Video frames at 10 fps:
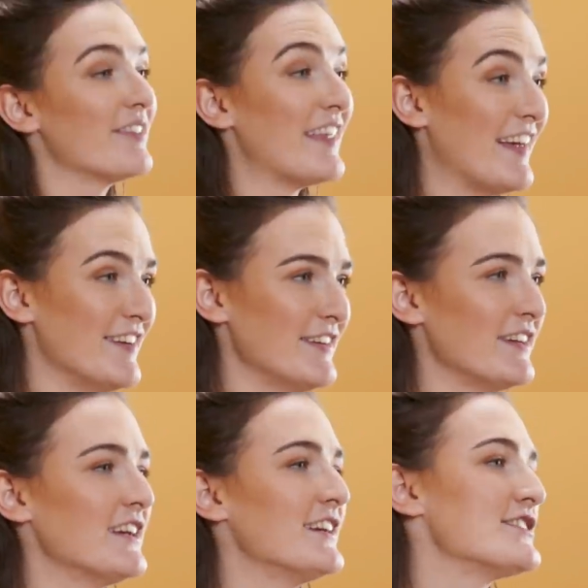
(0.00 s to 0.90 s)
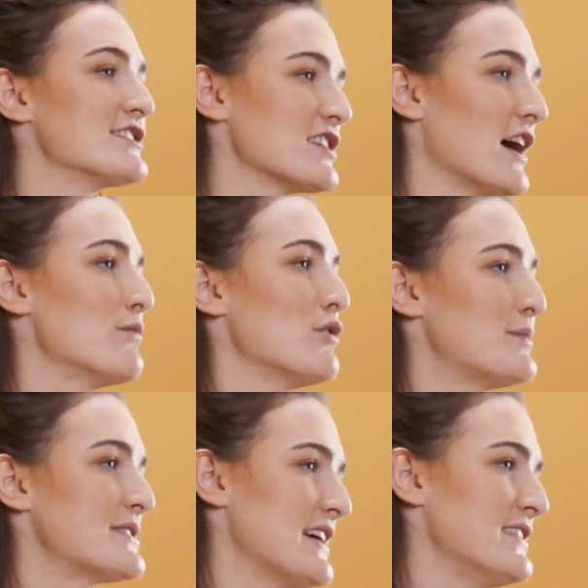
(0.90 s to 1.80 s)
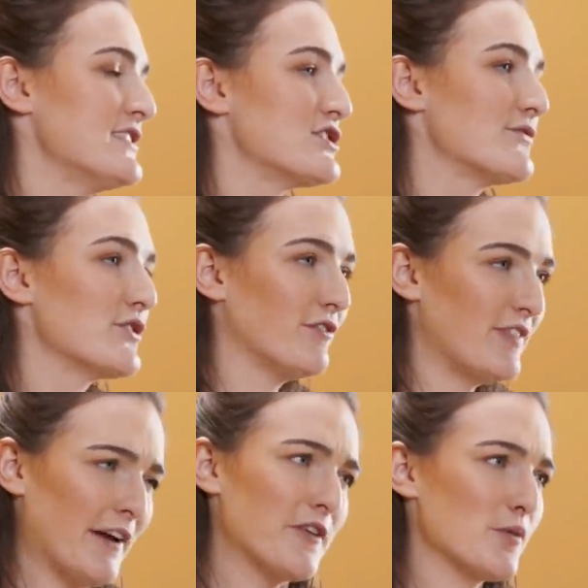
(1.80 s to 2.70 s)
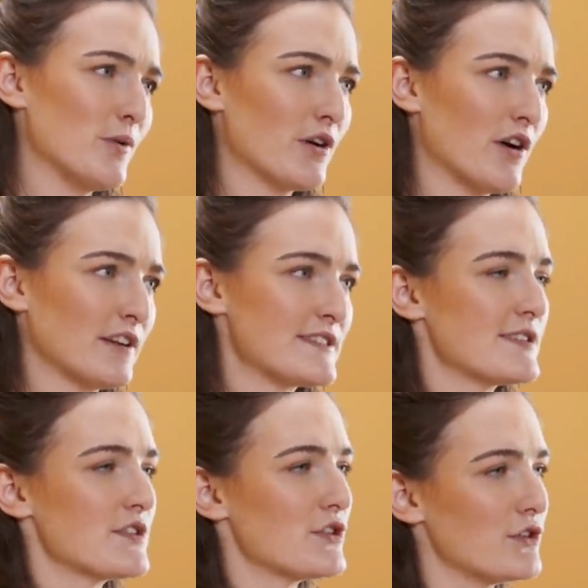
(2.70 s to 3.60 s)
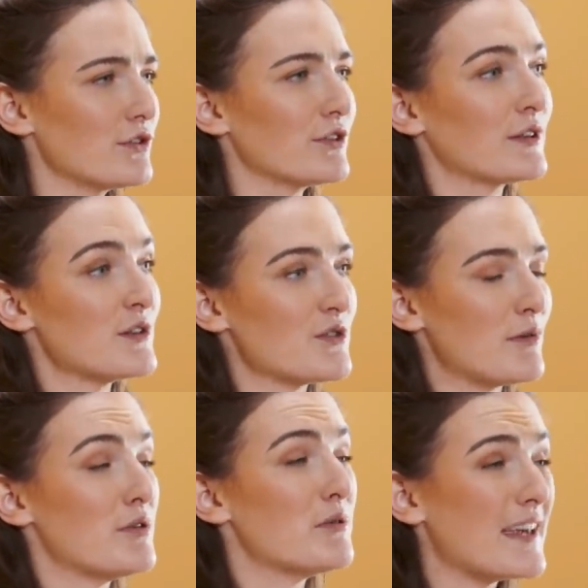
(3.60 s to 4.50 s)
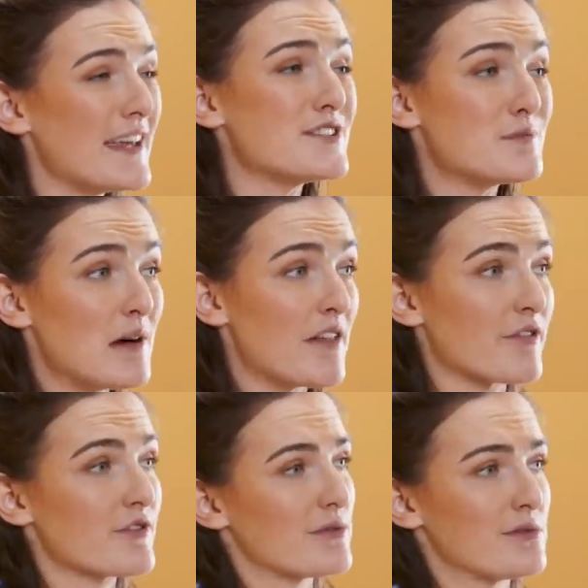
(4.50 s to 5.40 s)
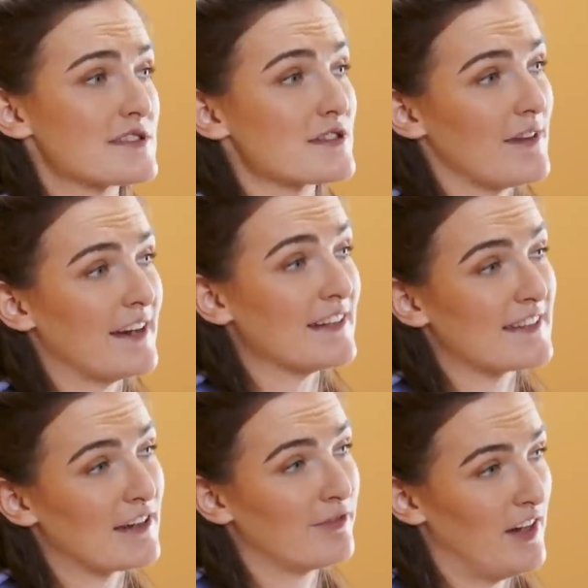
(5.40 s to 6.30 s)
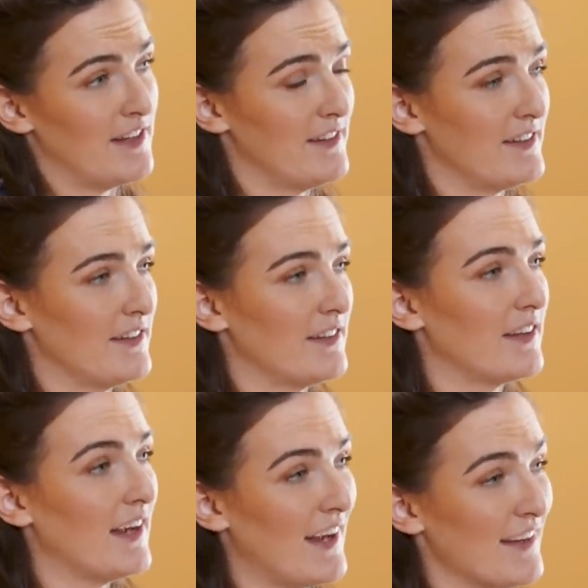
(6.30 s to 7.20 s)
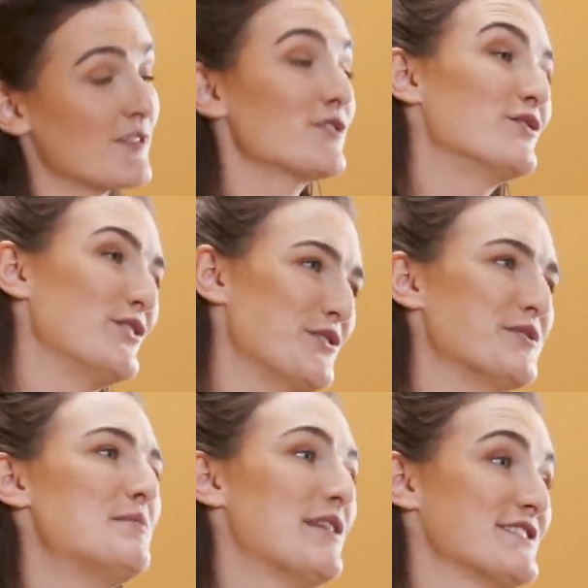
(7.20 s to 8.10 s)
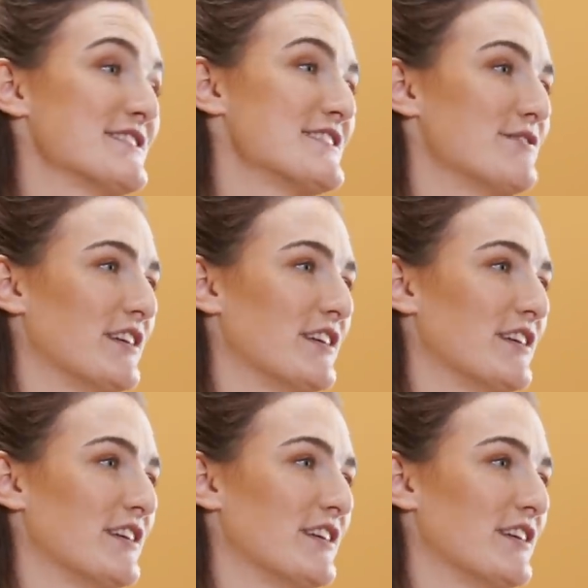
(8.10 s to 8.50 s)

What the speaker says: Then, decide what percentage of your variable costs you could contribute each month towards the rainy day fund and to your emergency